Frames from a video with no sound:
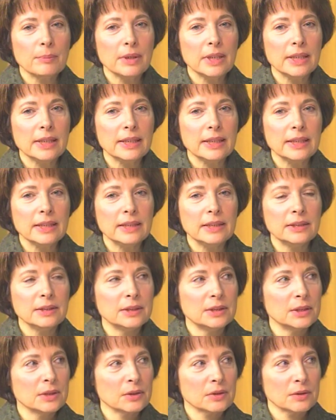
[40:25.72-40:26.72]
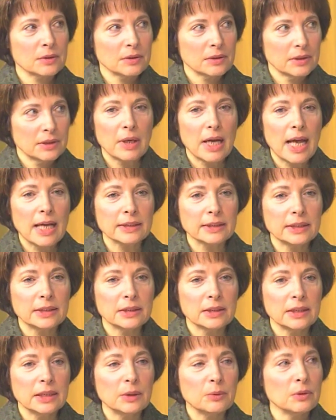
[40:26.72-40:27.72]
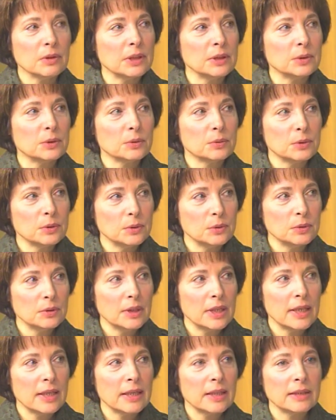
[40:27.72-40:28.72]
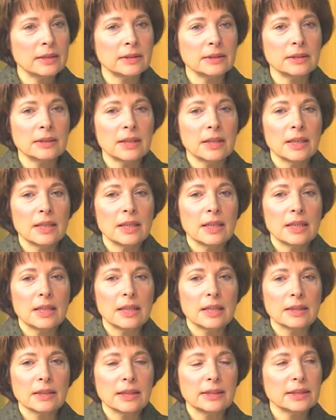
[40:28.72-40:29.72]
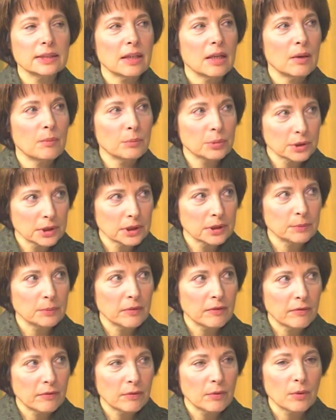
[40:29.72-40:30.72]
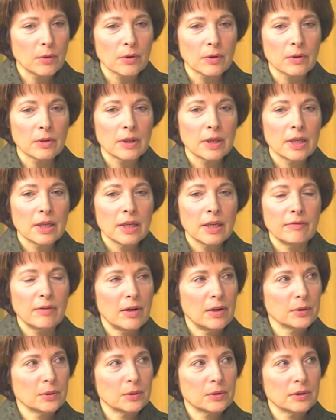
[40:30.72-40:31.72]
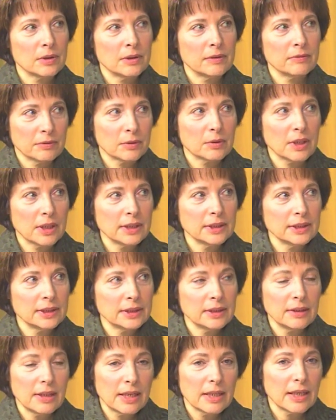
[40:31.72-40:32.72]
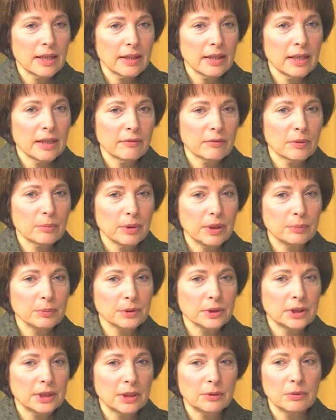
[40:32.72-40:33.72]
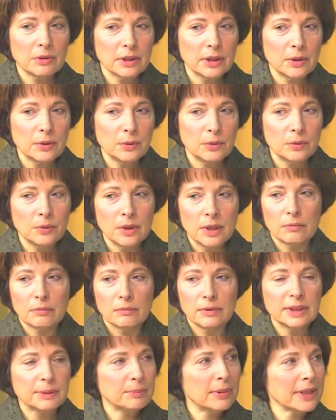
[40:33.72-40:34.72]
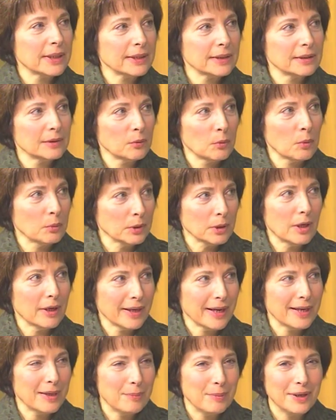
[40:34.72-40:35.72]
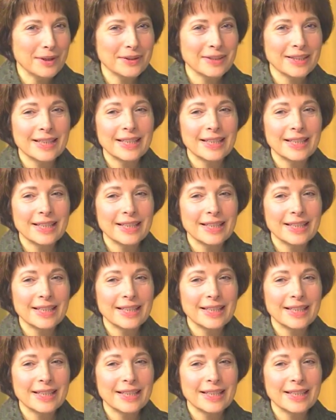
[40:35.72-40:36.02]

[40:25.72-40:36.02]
be easier and still equally true and less cumbersome for a follower of Christ, and I think for people generally who respect what we're talking about,